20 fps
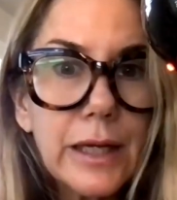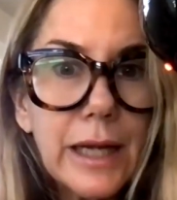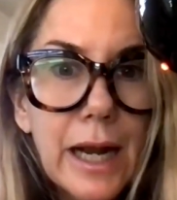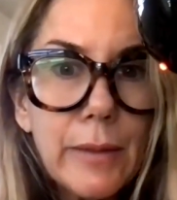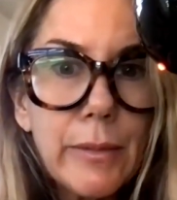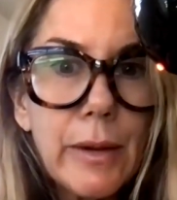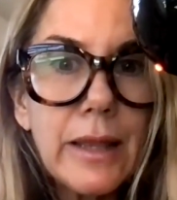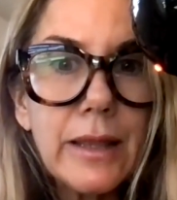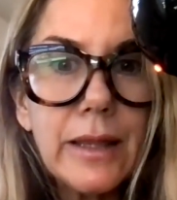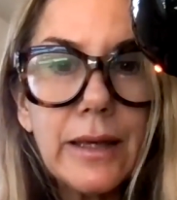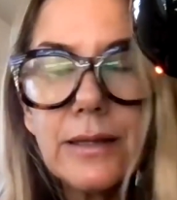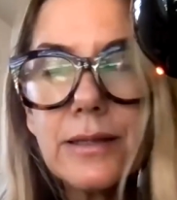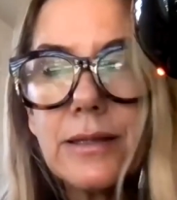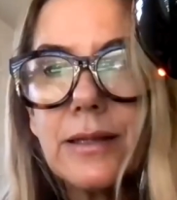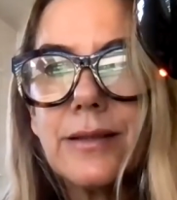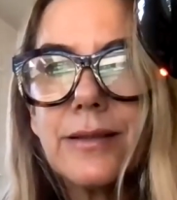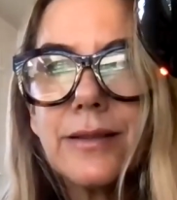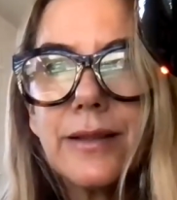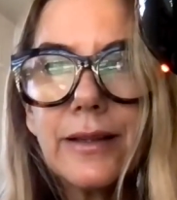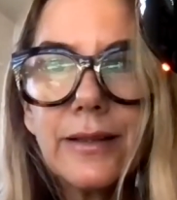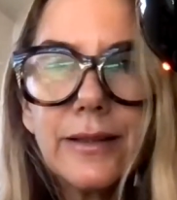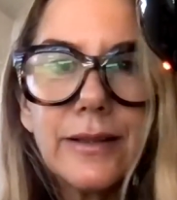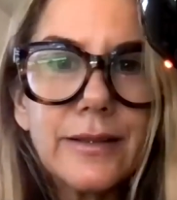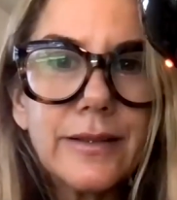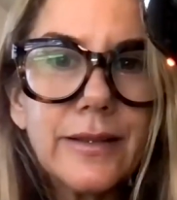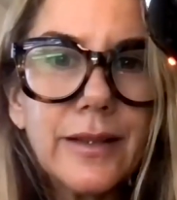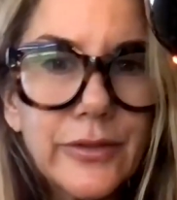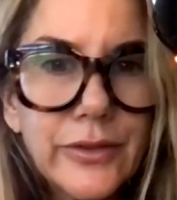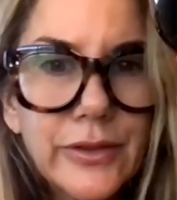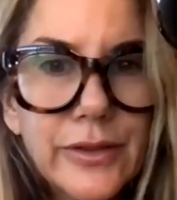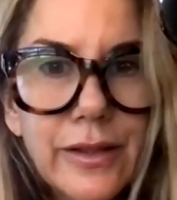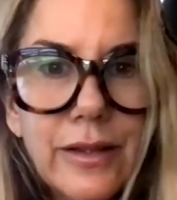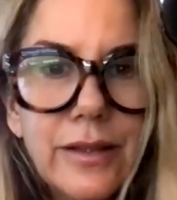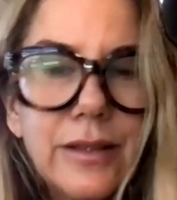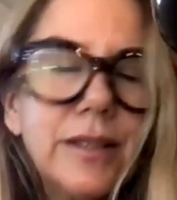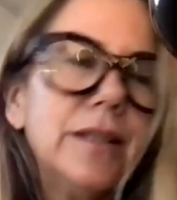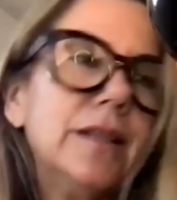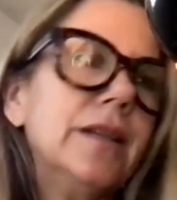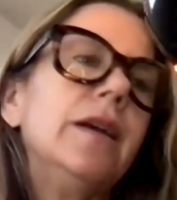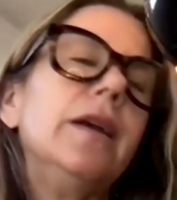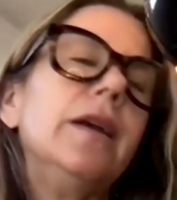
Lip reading: Can I buy this? And it's like, it's not for sale.